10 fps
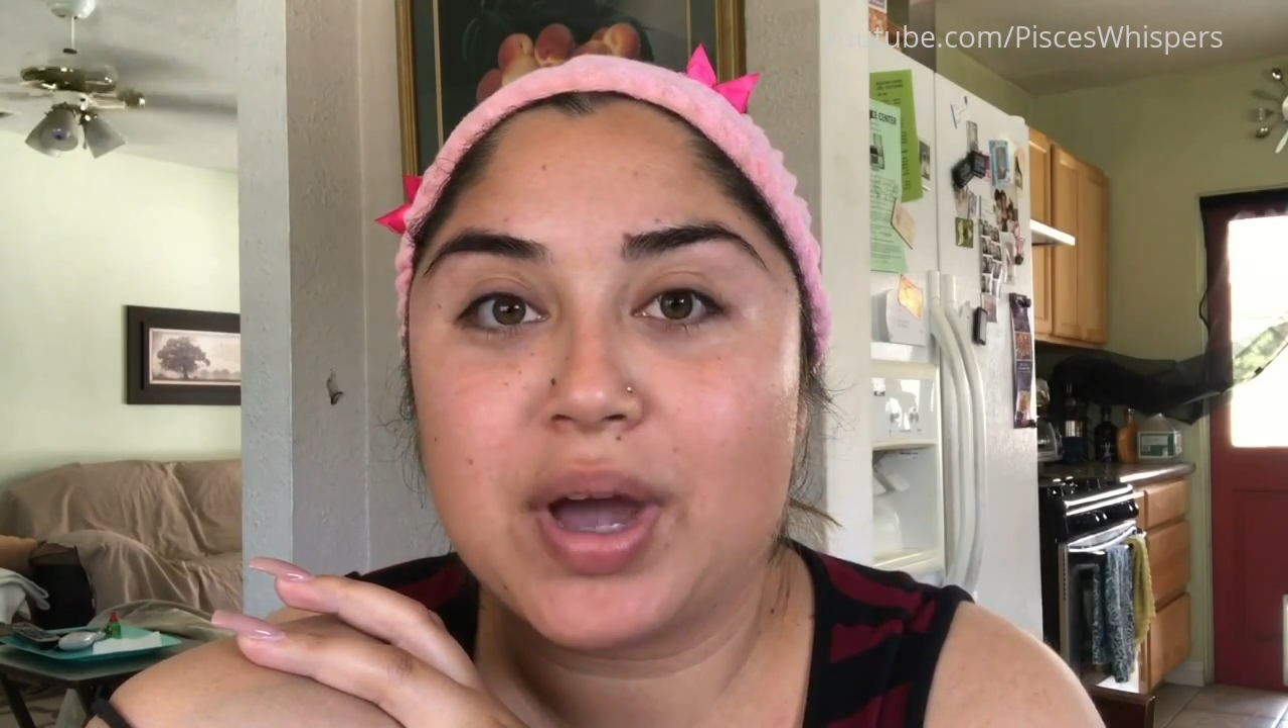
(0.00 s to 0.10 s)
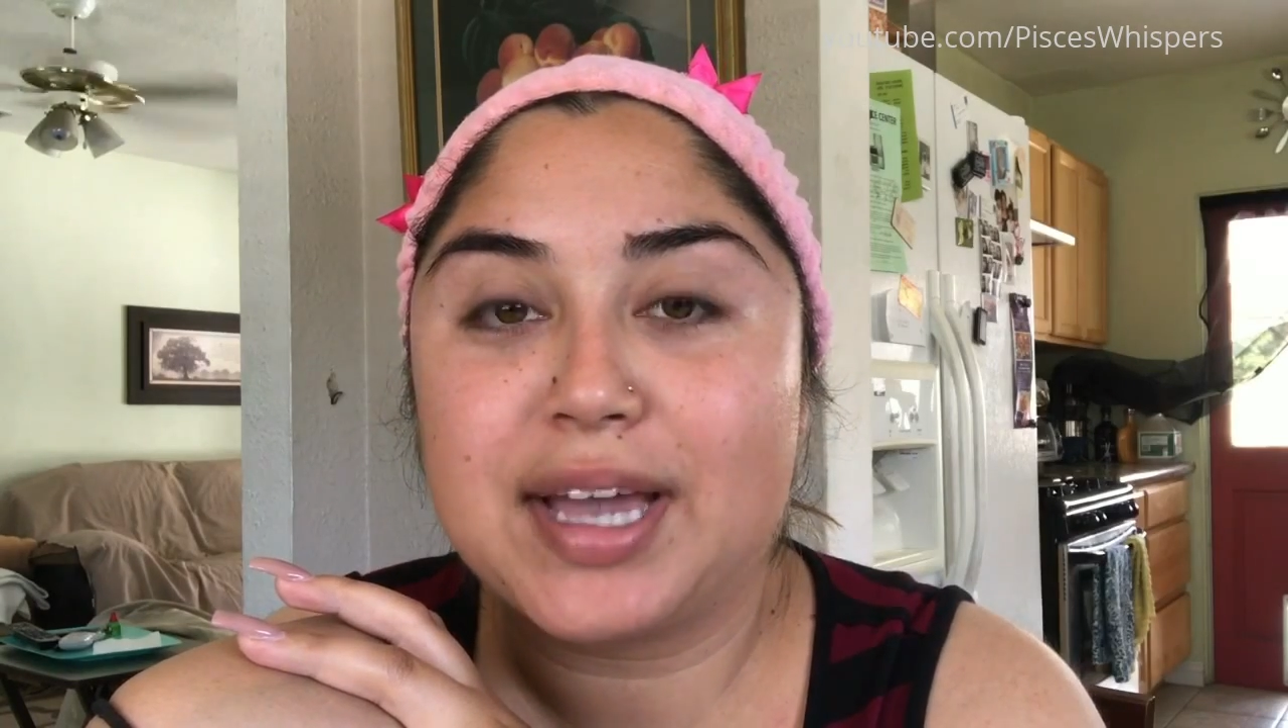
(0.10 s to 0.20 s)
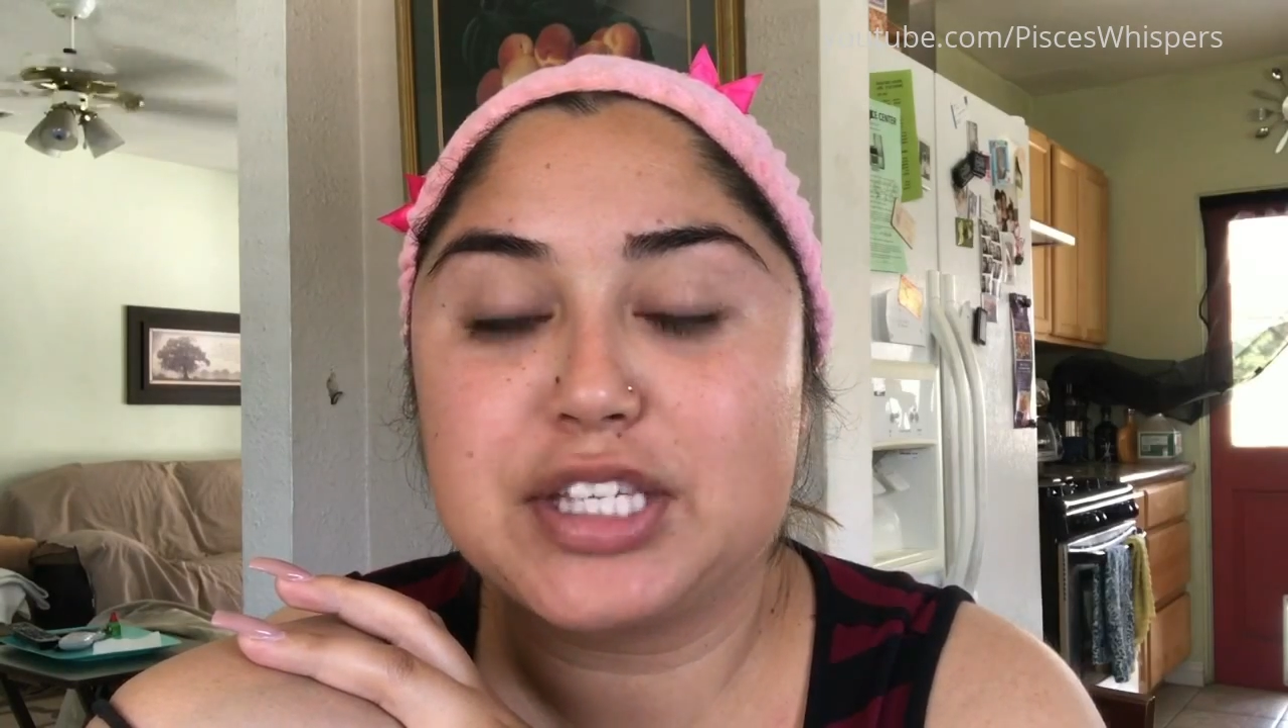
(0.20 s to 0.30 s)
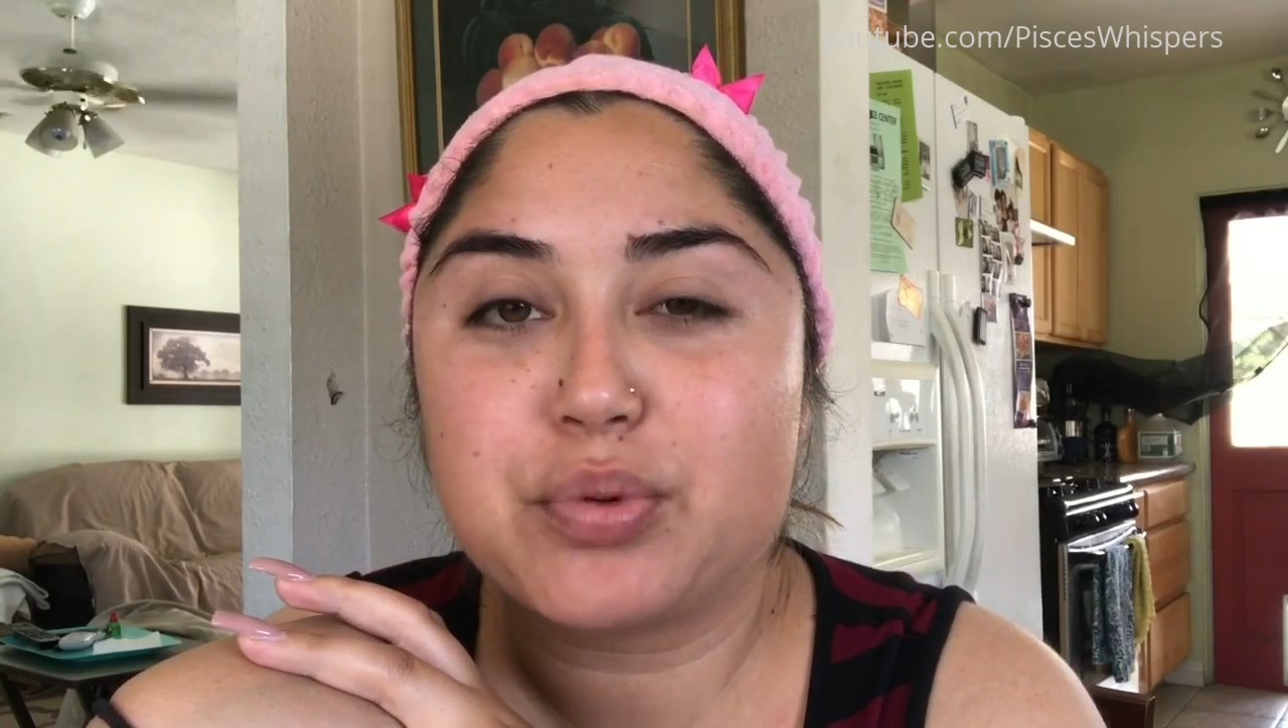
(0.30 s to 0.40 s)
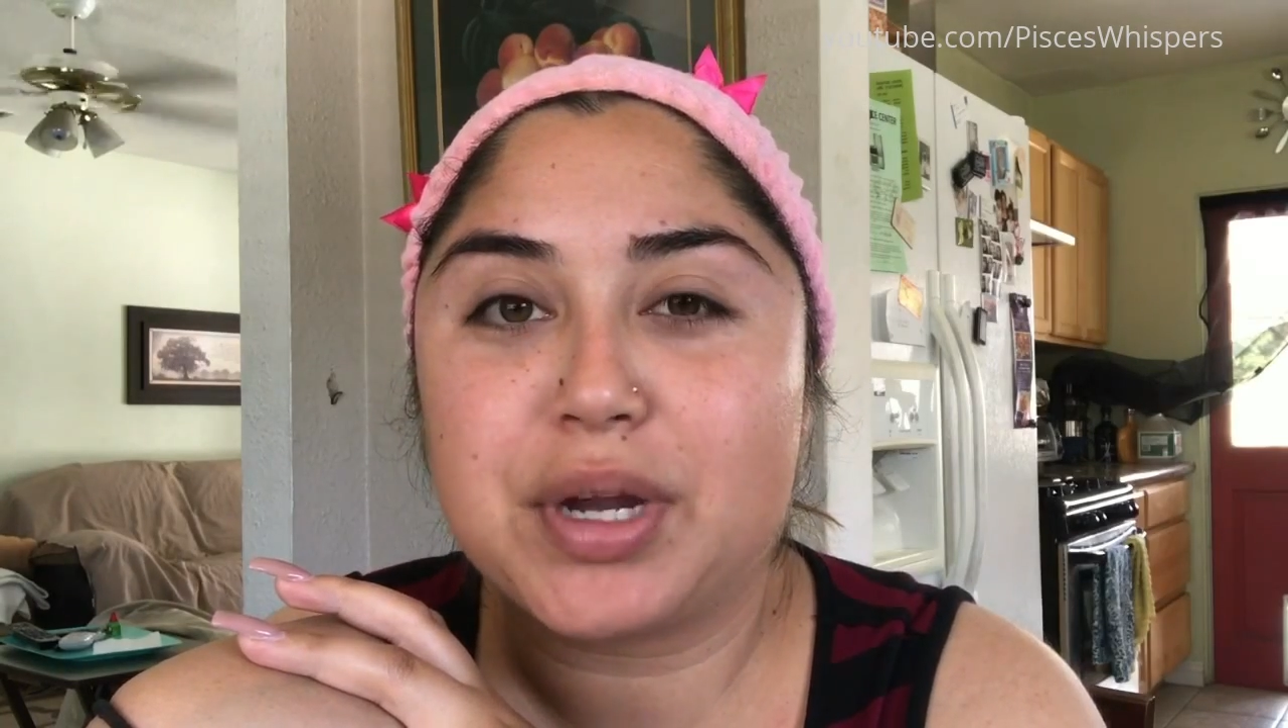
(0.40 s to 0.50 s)

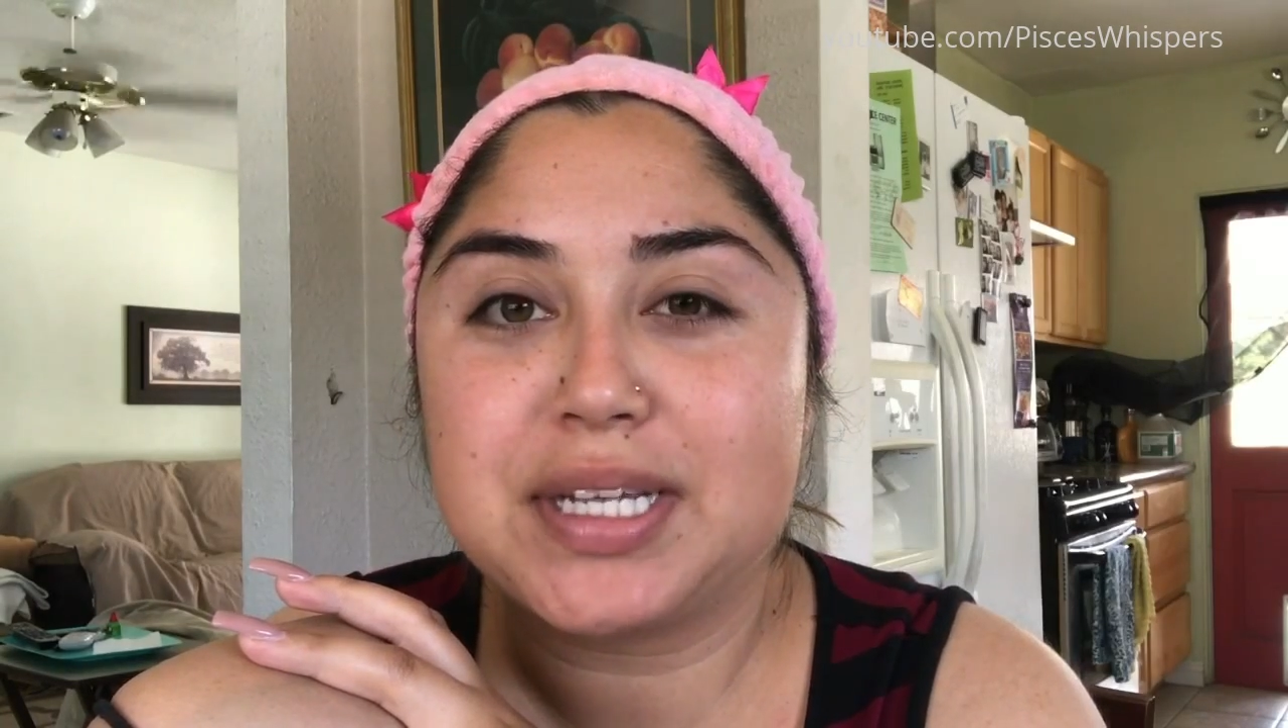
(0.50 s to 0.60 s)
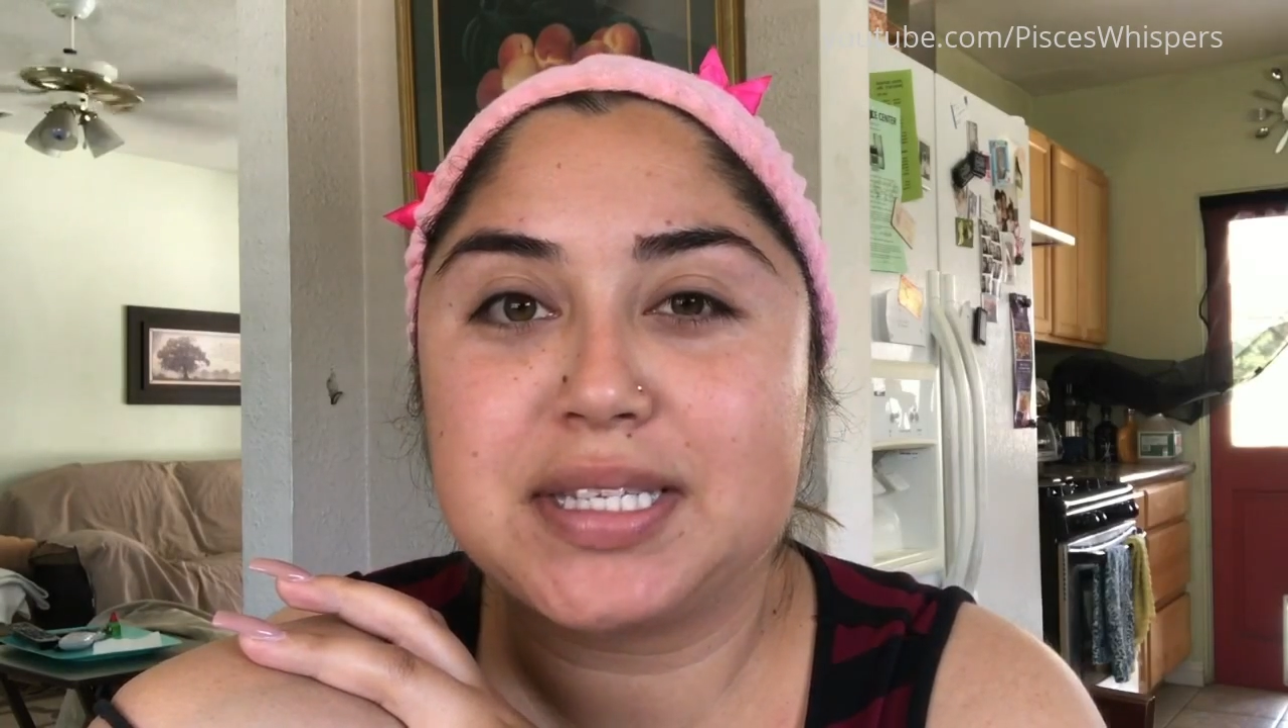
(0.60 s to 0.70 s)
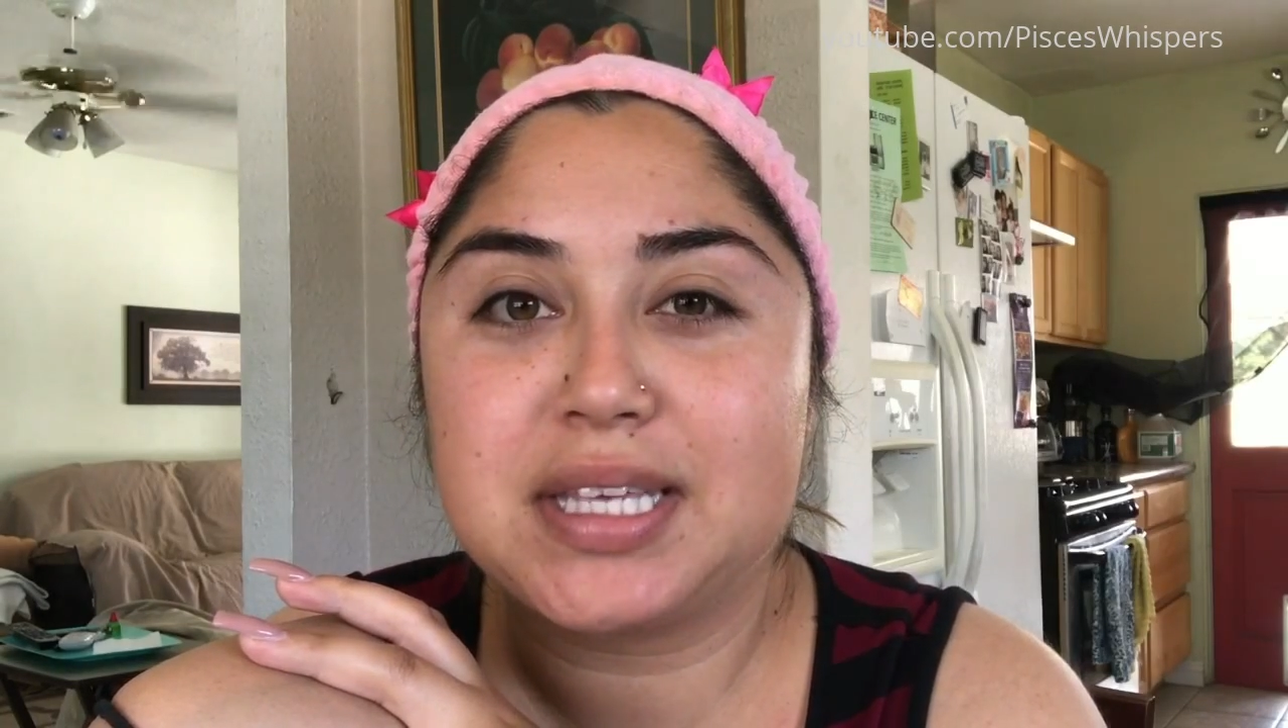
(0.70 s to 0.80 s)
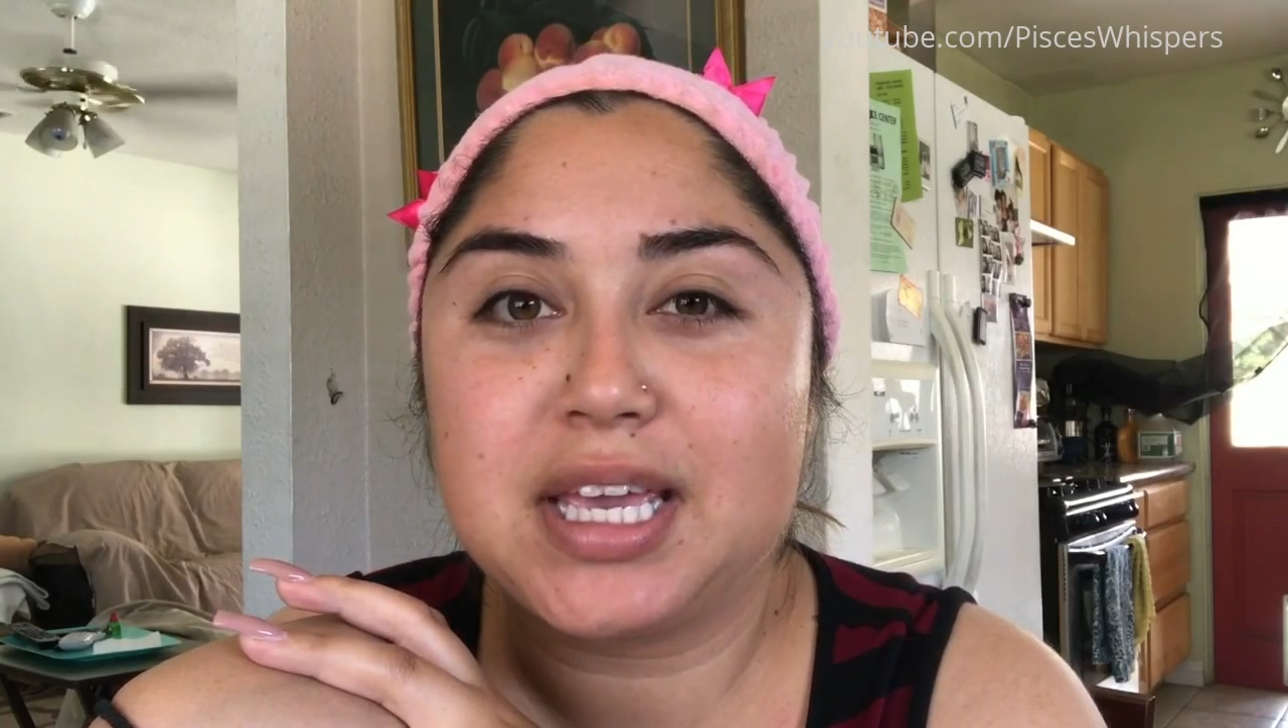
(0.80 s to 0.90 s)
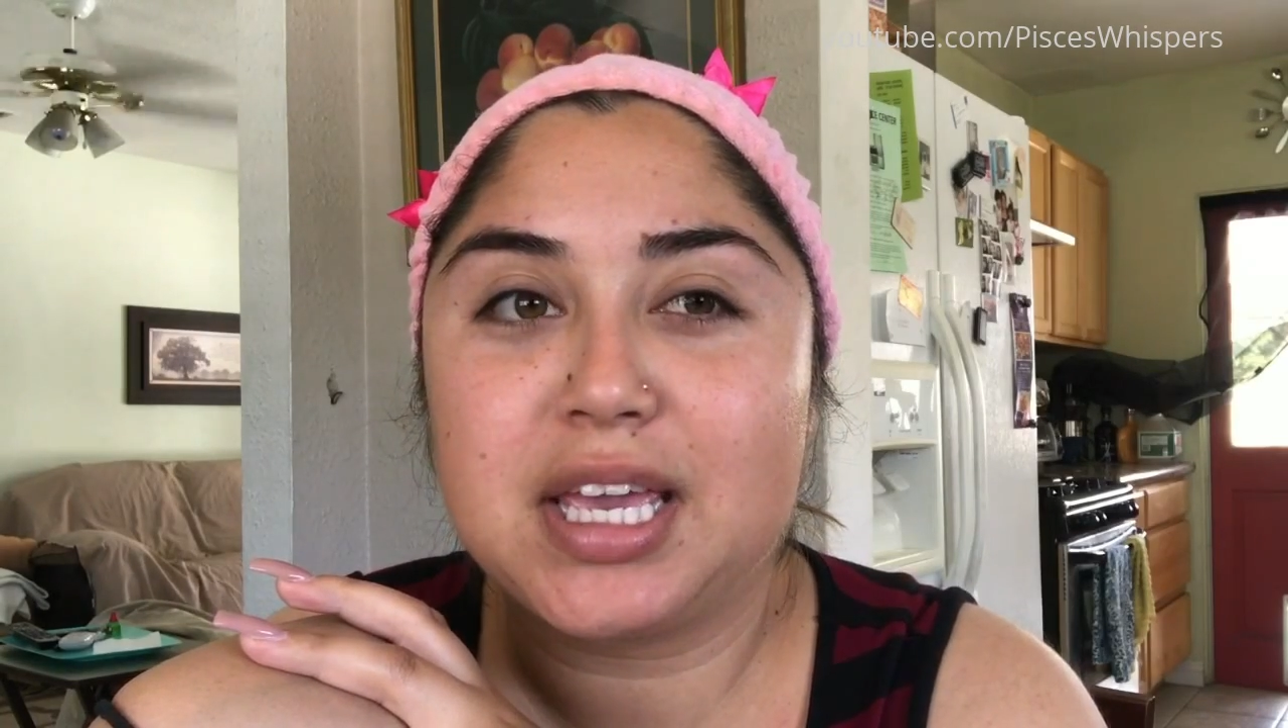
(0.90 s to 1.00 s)
as best